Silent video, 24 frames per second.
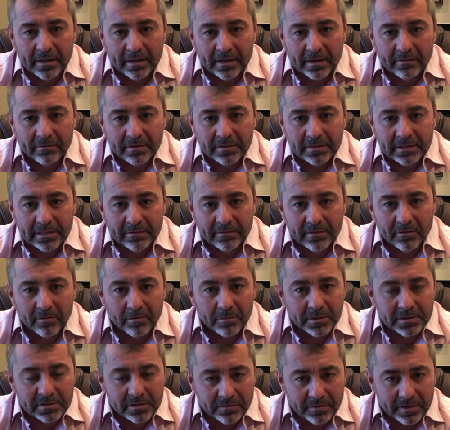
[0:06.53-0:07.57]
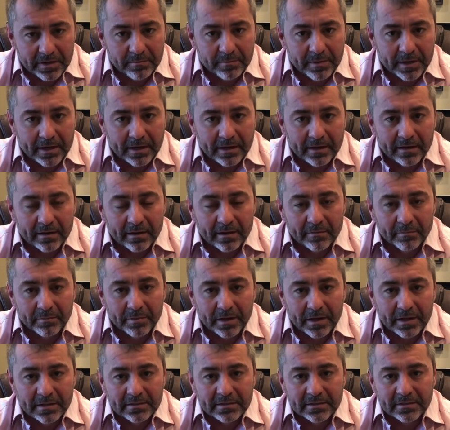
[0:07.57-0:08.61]
I've received enormous feedback and a lot of
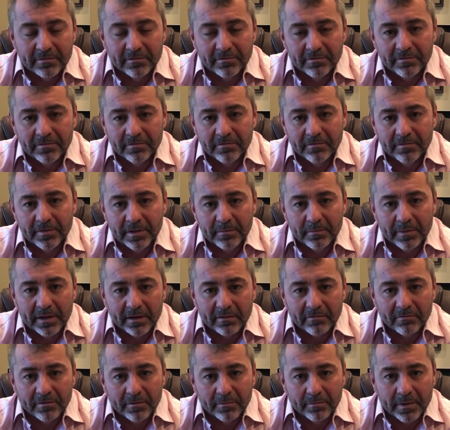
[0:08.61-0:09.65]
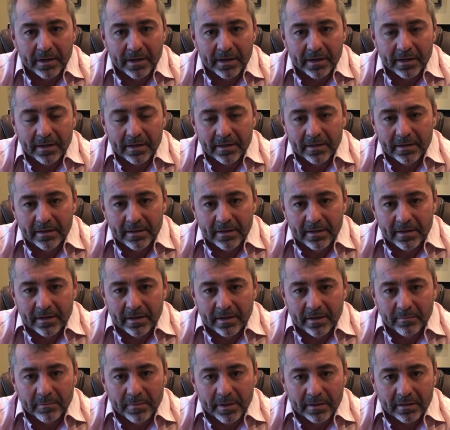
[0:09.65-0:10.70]
positive feedback from my
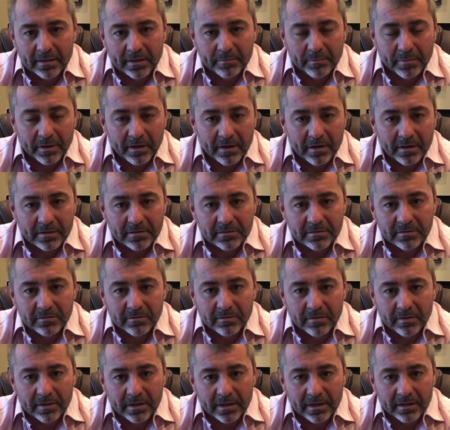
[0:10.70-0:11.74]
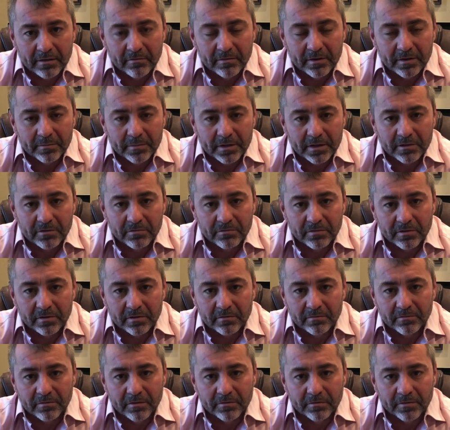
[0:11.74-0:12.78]
monthly blog, so thank you very much
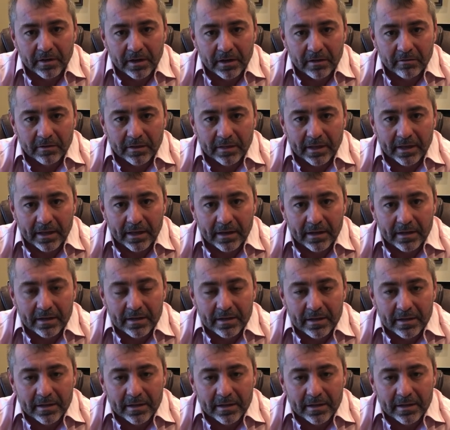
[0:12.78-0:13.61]
for following that.